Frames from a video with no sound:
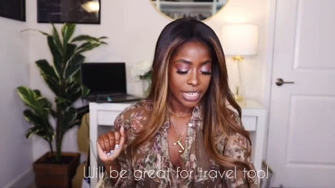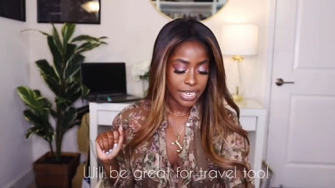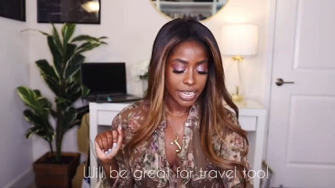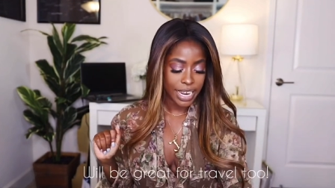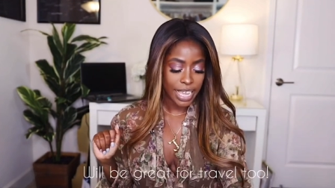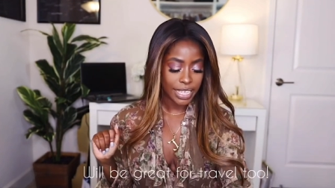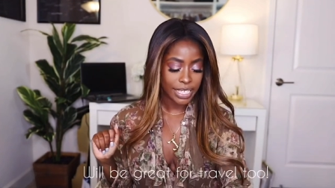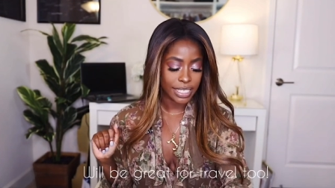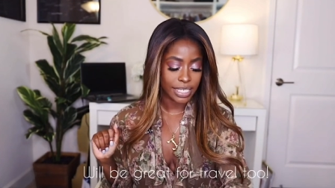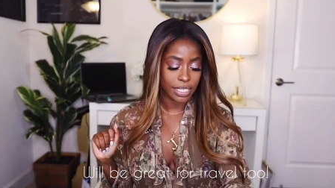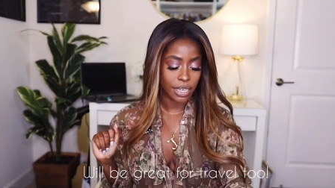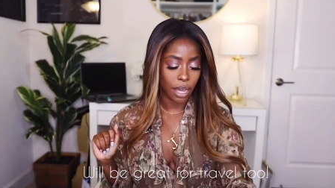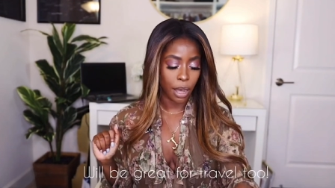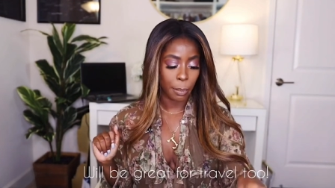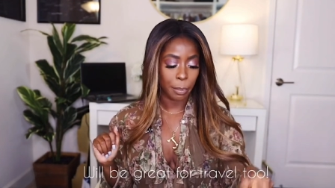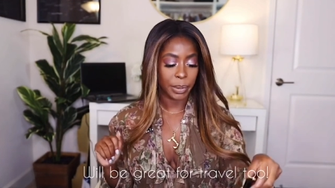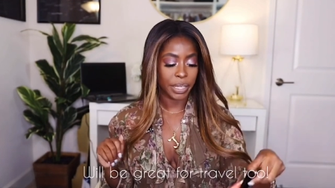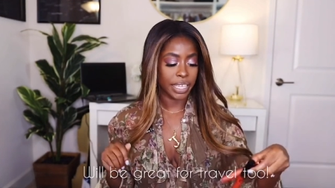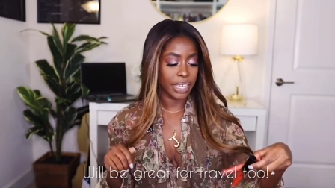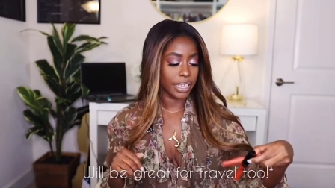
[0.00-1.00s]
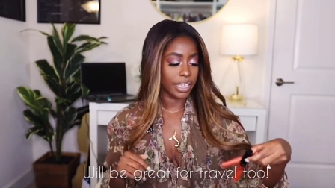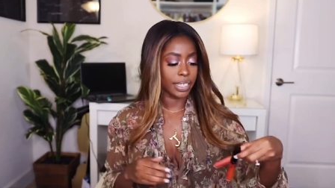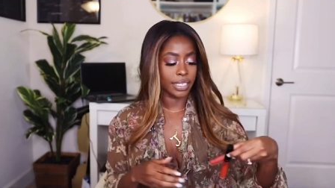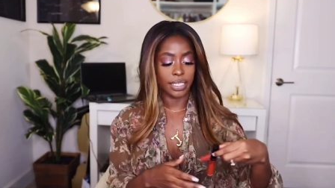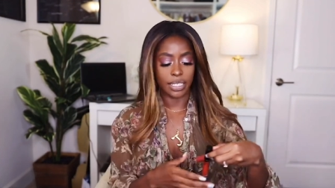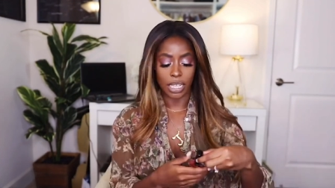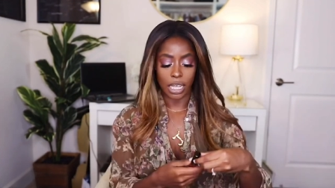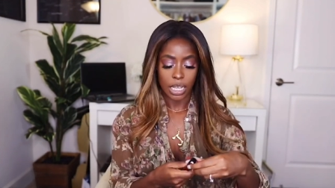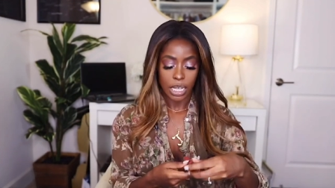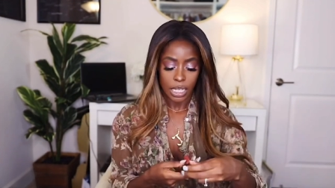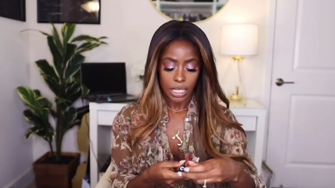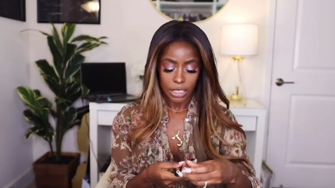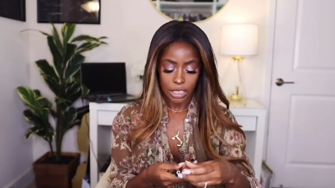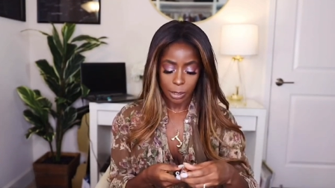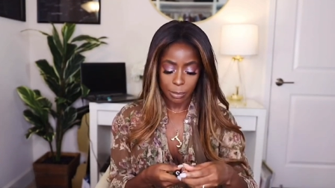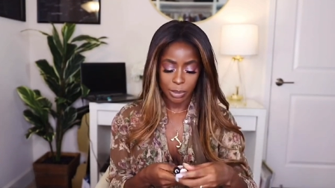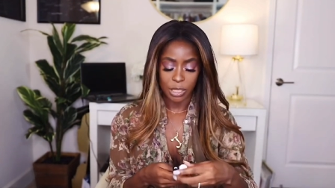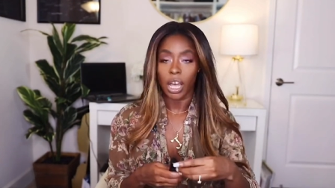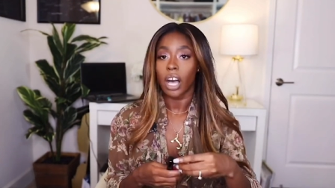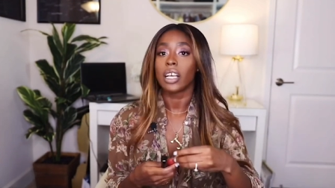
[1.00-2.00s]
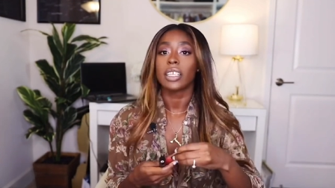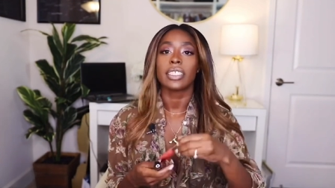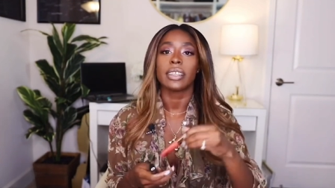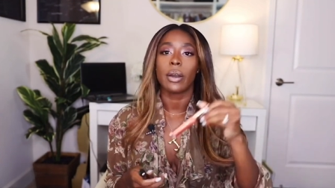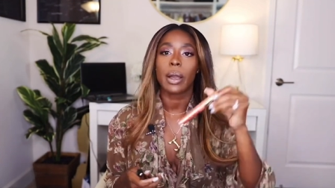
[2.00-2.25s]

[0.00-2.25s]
Next up is lip gloss.